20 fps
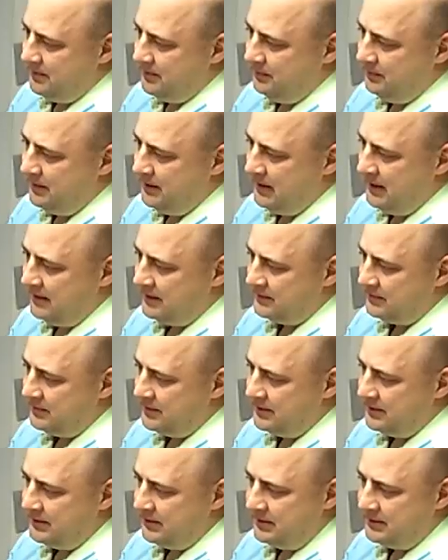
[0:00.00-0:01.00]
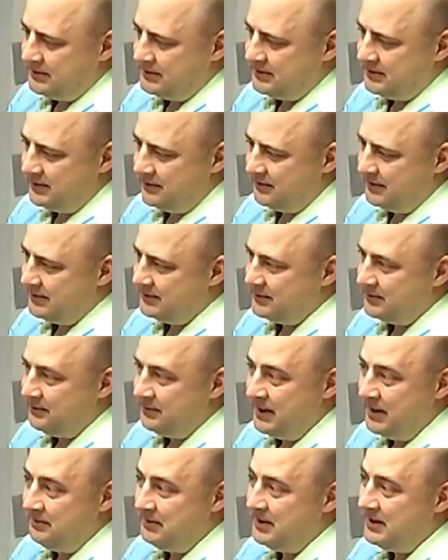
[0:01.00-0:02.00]
UPS return service. So
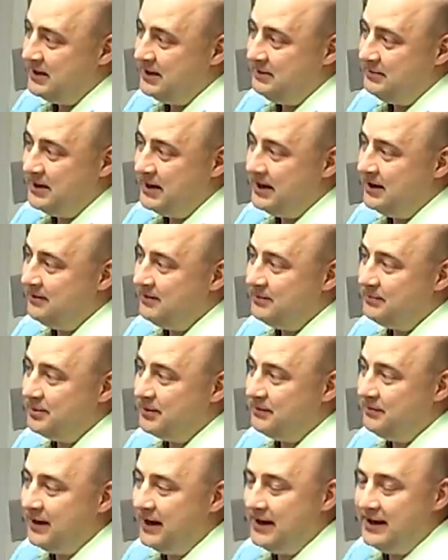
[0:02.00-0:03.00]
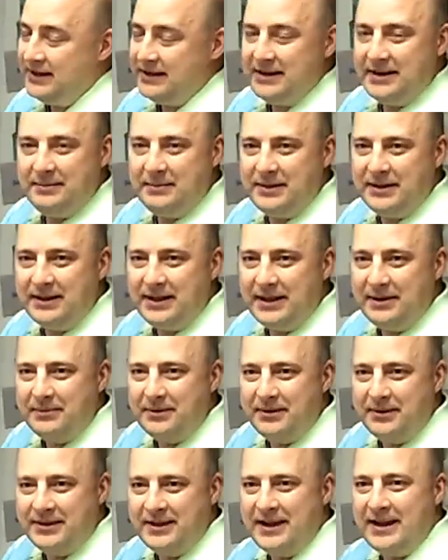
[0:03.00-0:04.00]
maybe eBay even provided him a
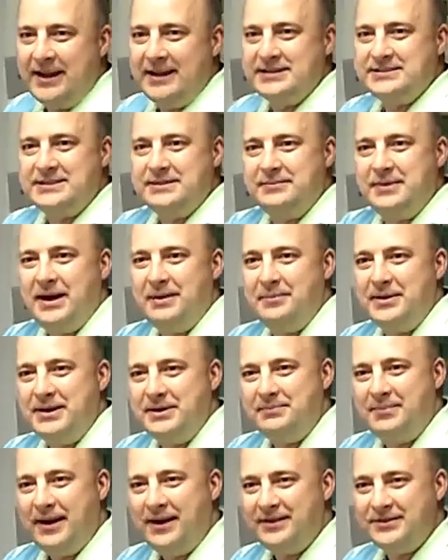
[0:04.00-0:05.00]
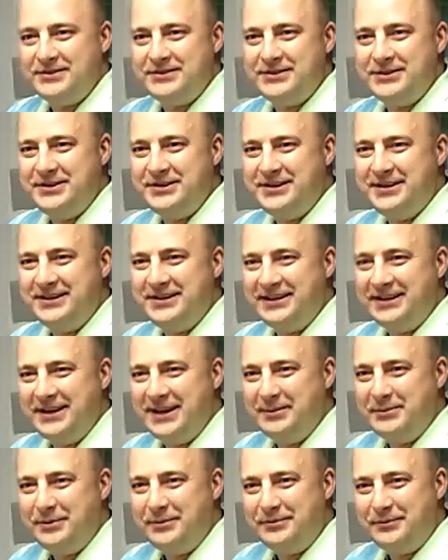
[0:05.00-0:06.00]
label and they asked him how many pounds do you need the
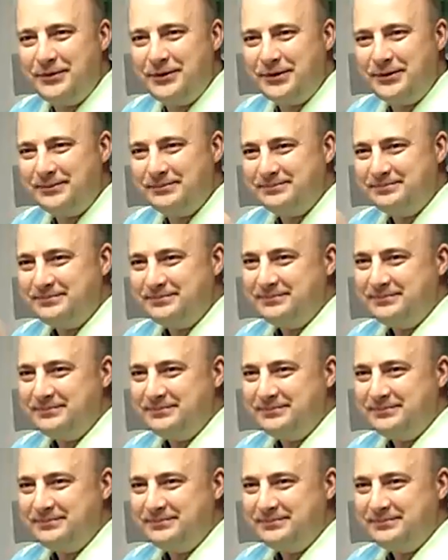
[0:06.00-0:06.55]
label for.